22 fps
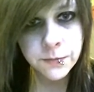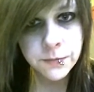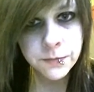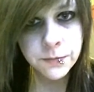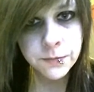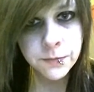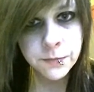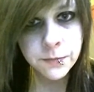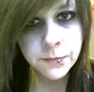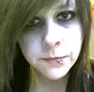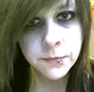
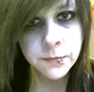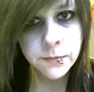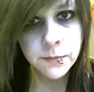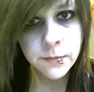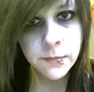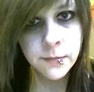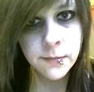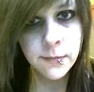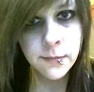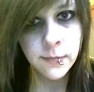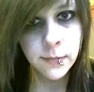
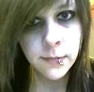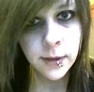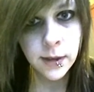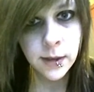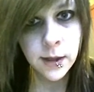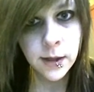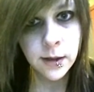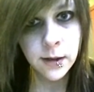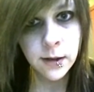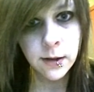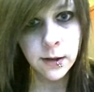
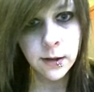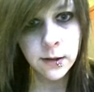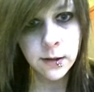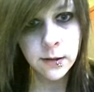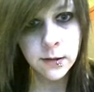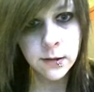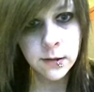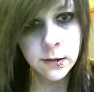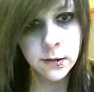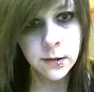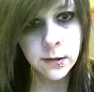
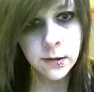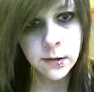(no one is talking)